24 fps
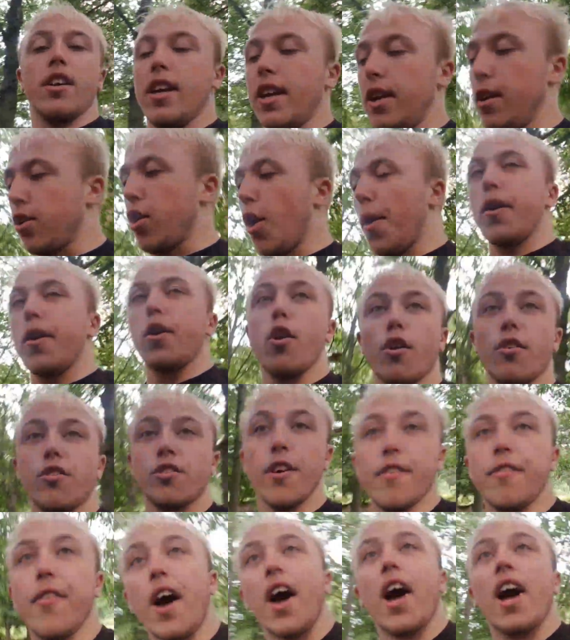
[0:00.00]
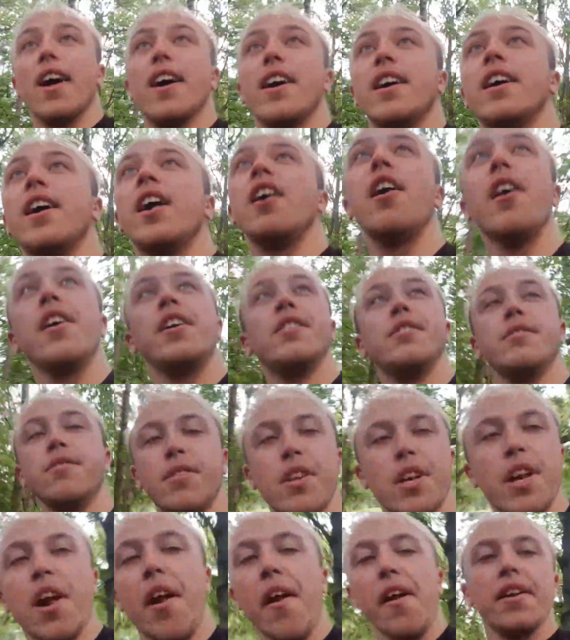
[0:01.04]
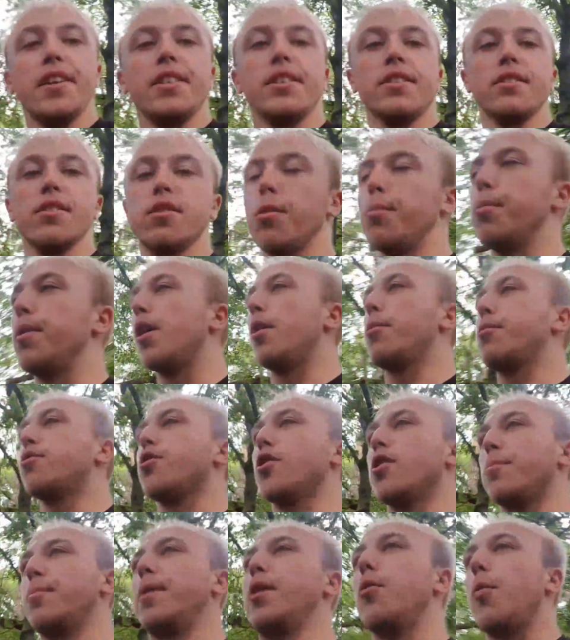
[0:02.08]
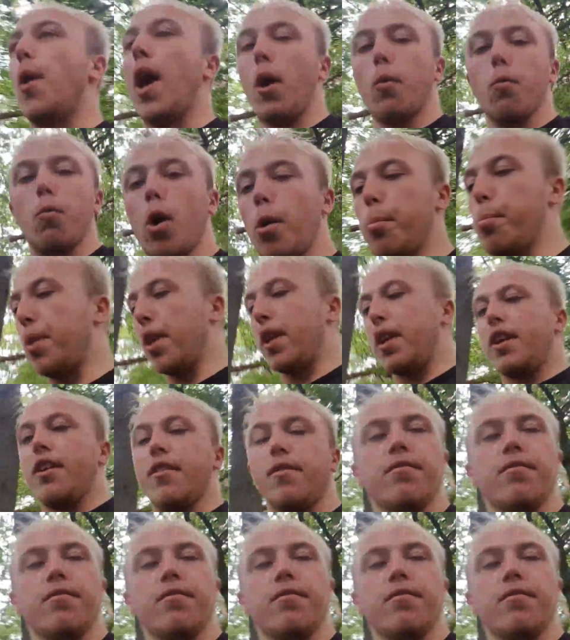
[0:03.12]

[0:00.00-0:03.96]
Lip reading: it's going good so far. Some of the obstacles have been quite wobbly